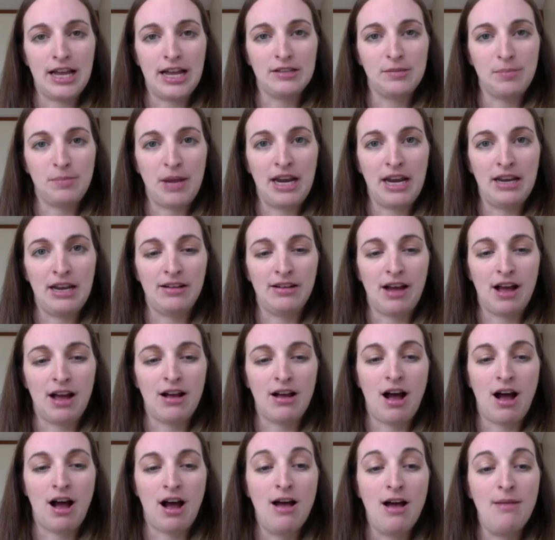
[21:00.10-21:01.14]
at
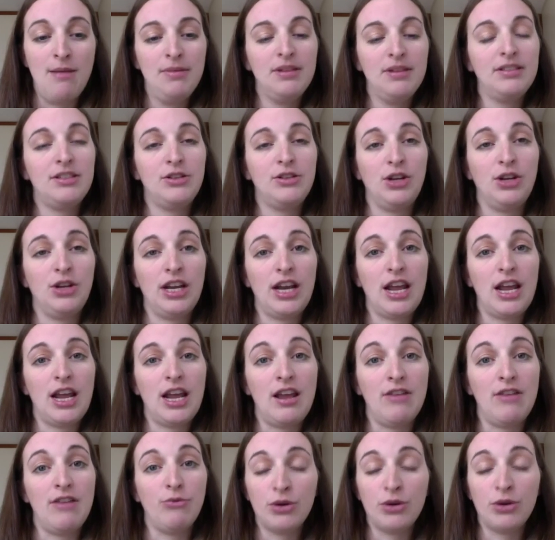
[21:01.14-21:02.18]
spanning.com to get
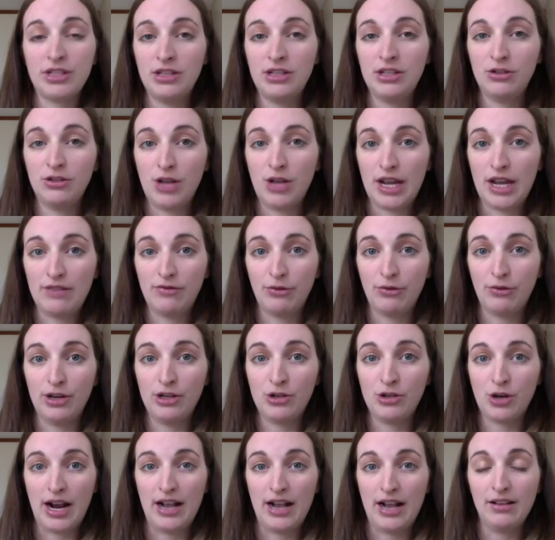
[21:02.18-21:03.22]
a 14-day
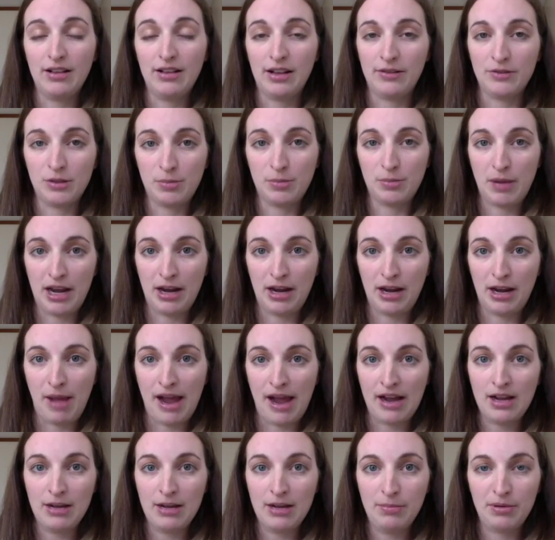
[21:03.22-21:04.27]
free trial of Spanning
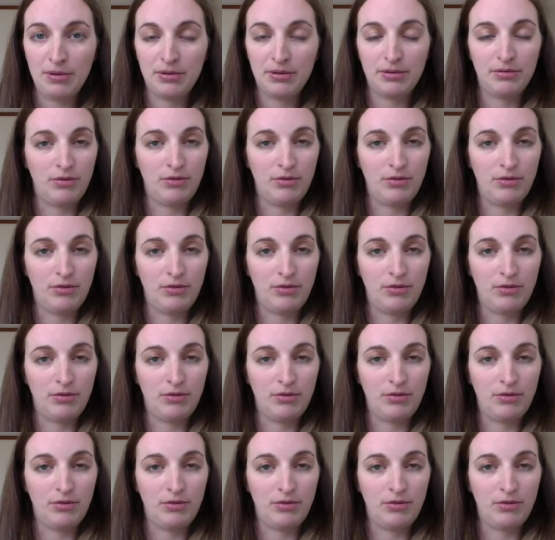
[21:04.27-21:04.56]
Backup.